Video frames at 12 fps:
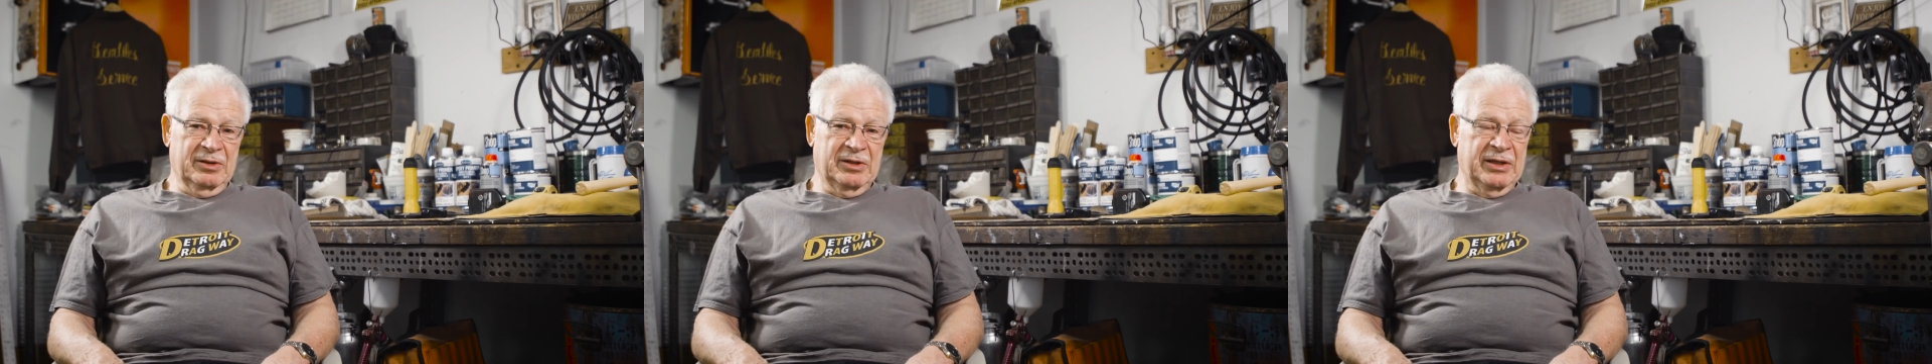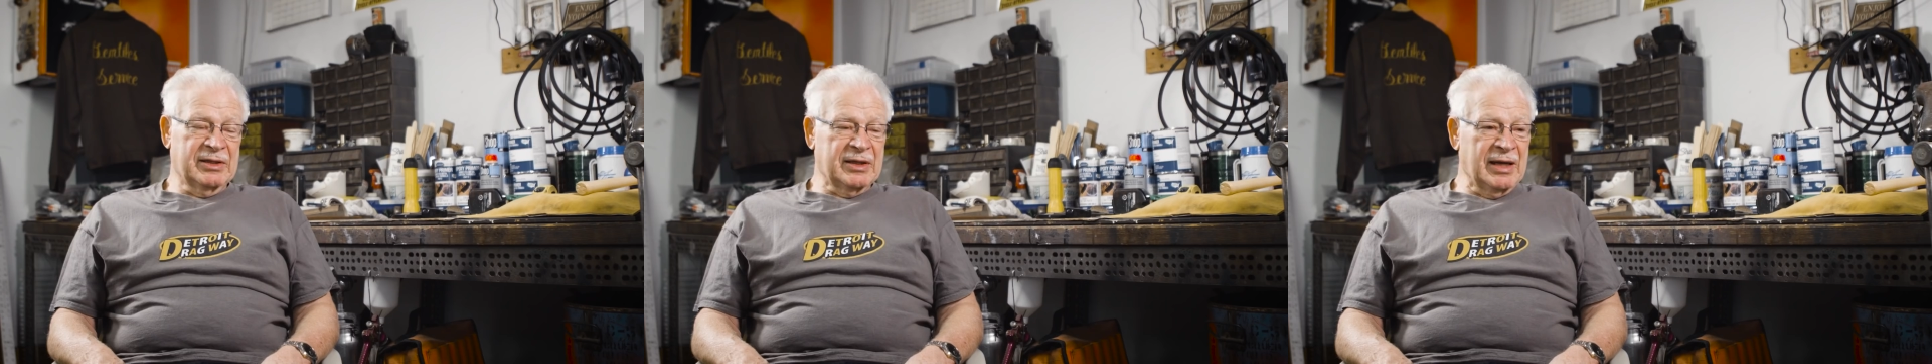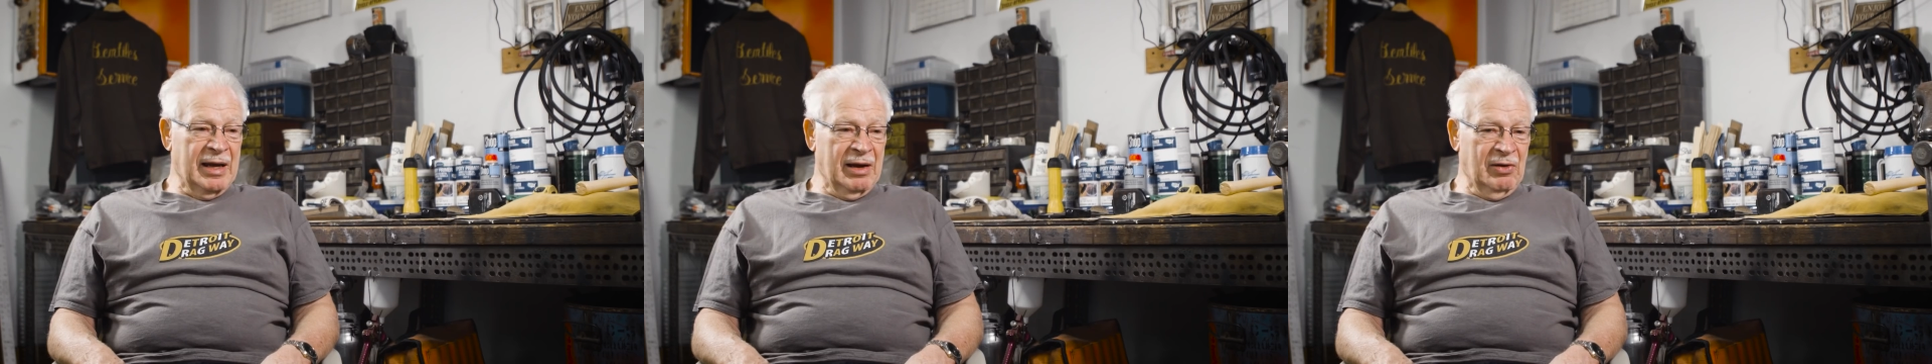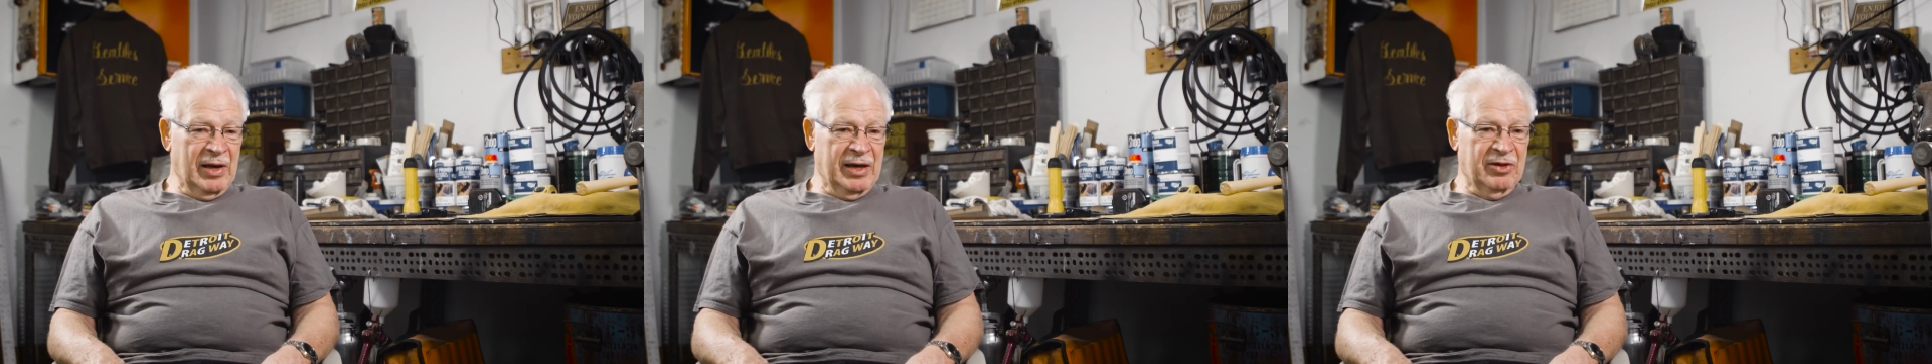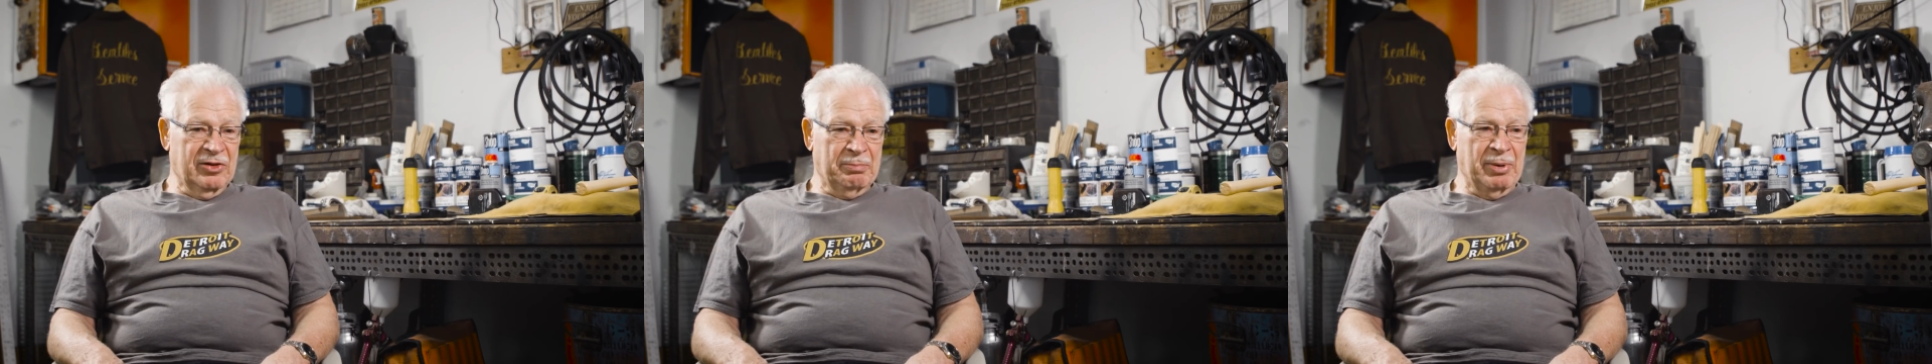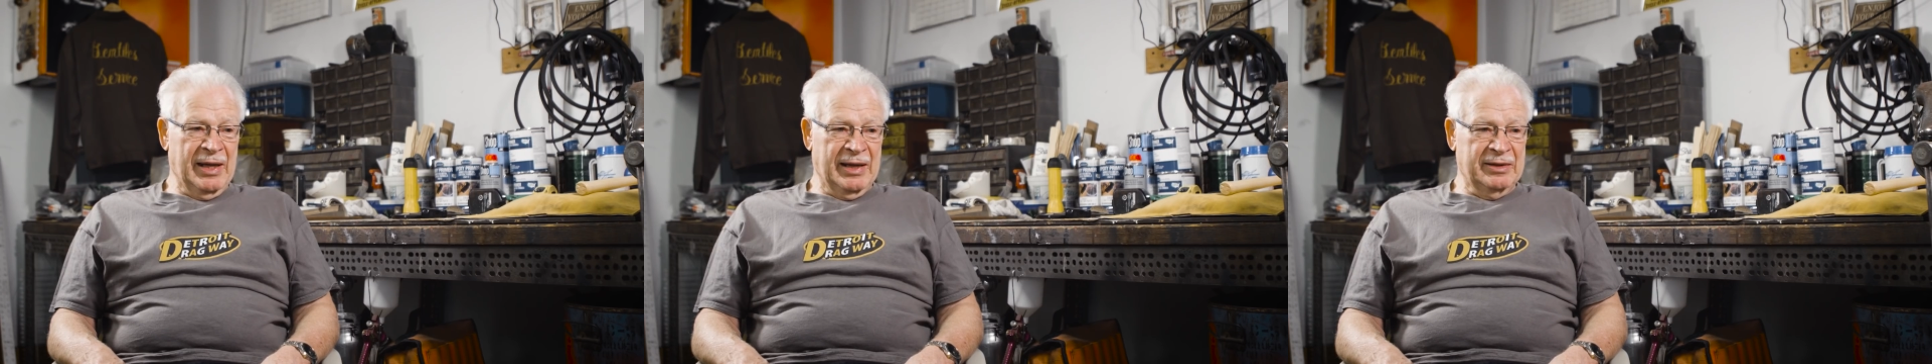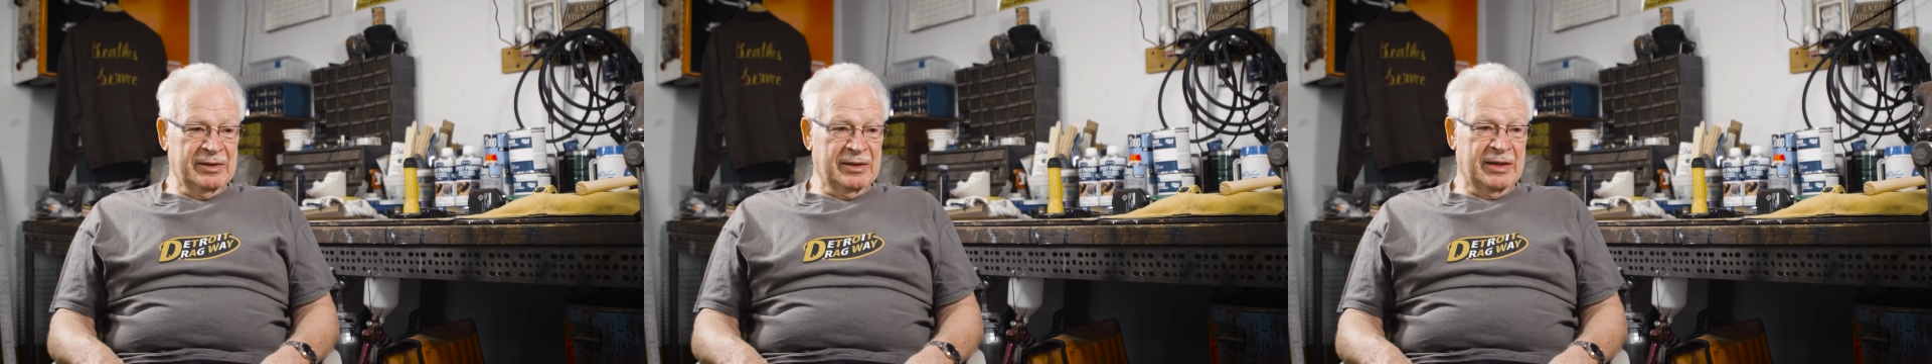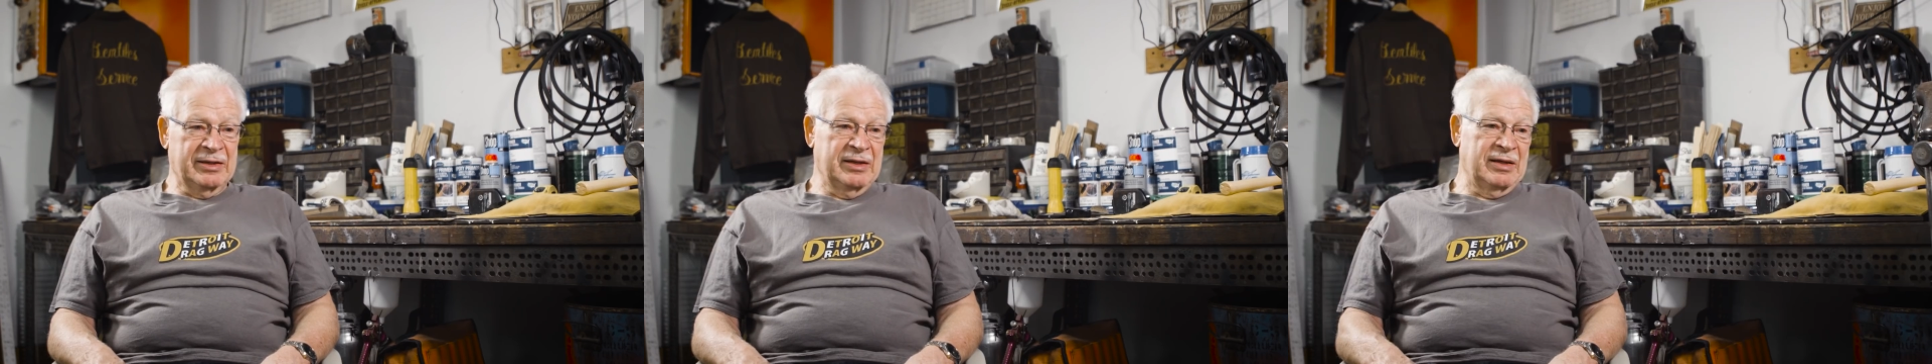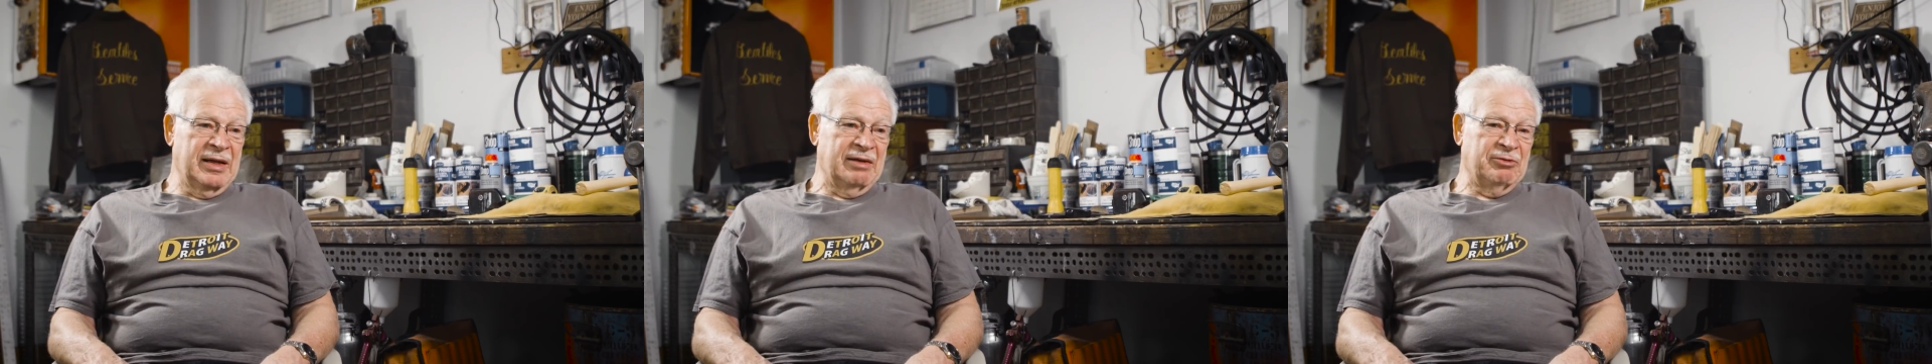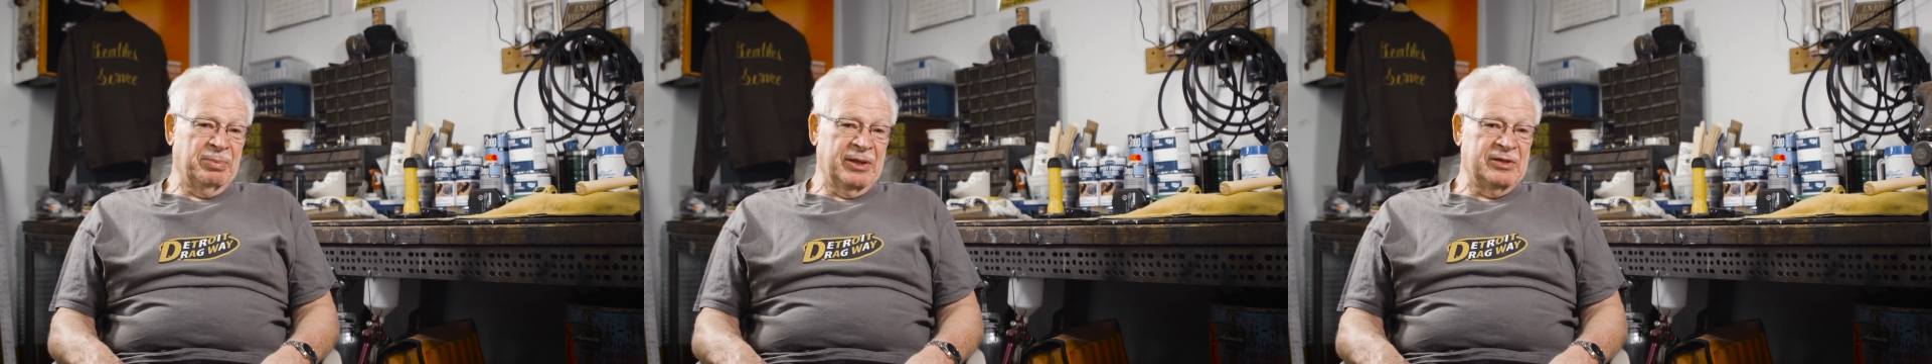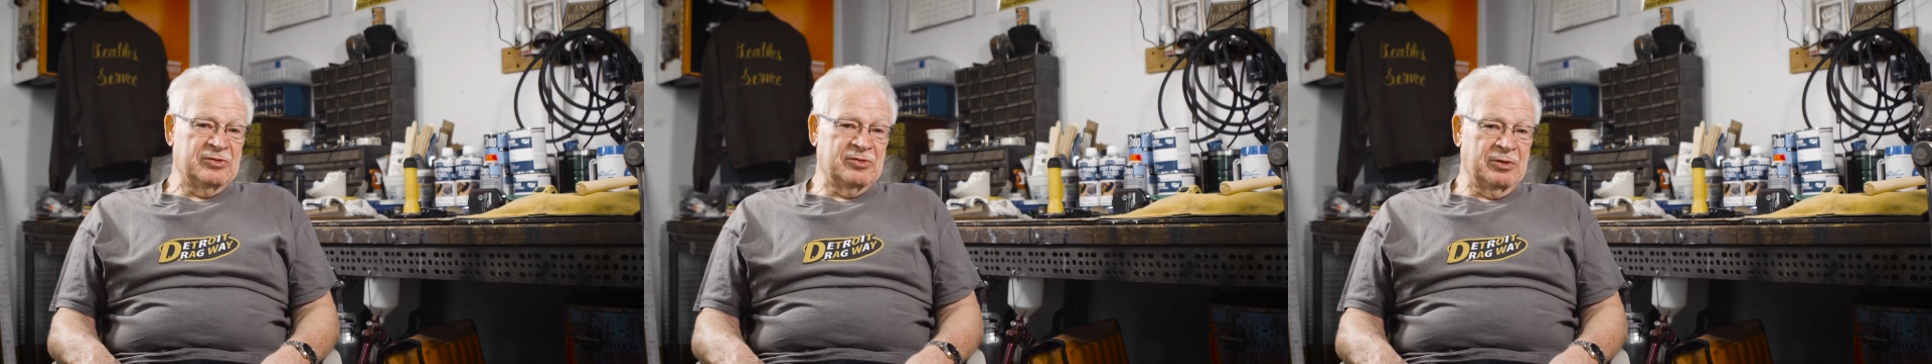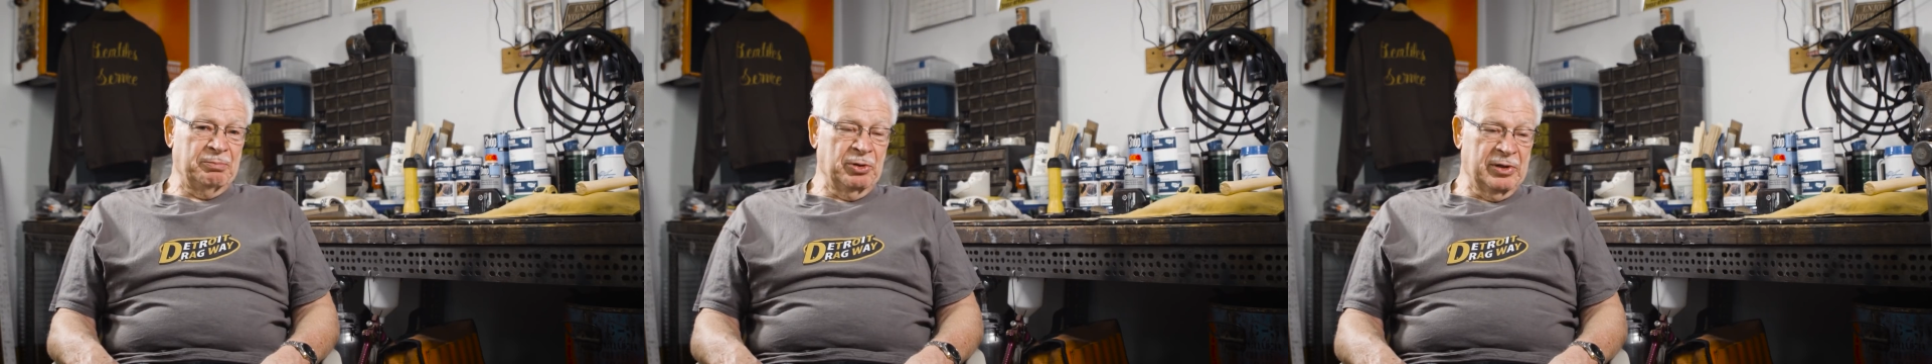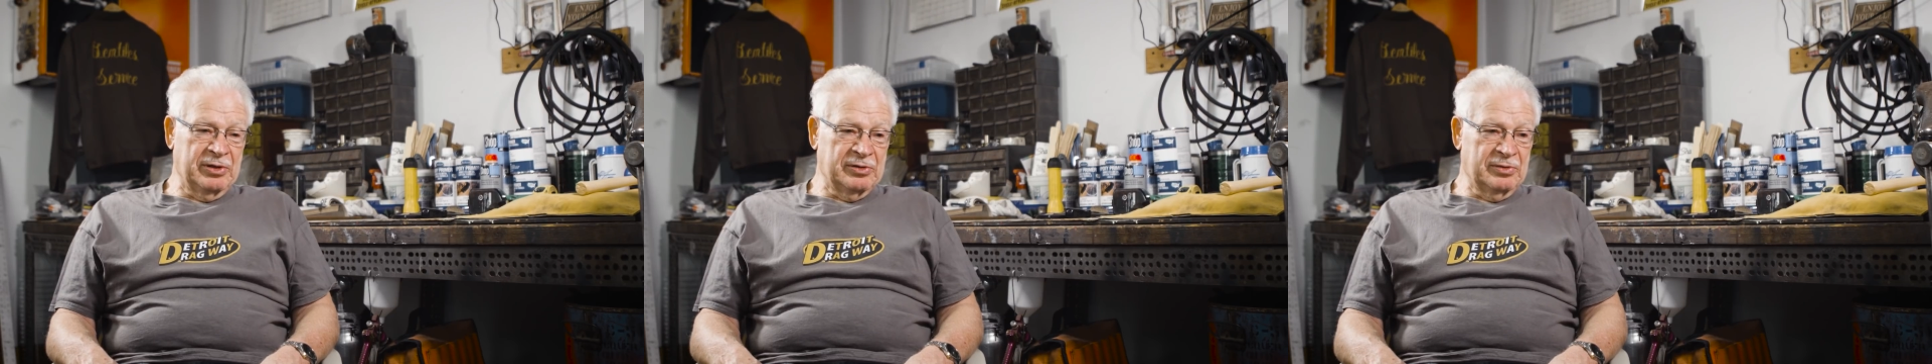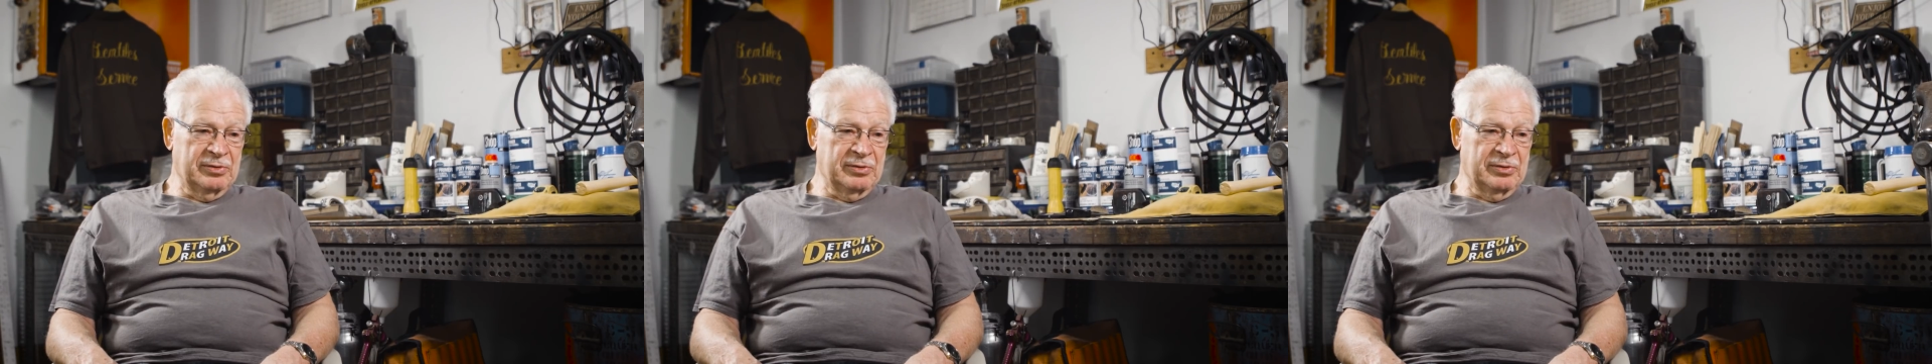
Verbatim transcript: to get the car out of the pond, and I didn't have a place to put it.